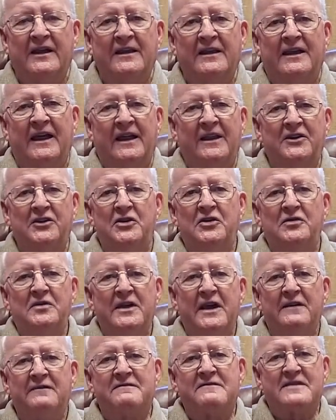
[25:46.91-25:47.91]
Can you
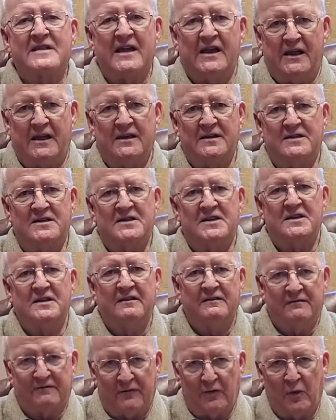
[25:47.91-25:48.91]
give thanks
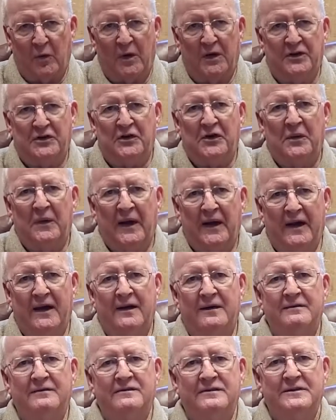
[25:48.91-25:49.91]
for what you
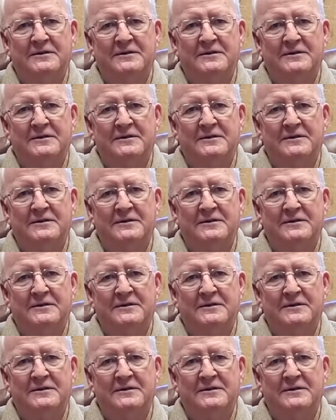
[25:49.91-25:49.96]
have?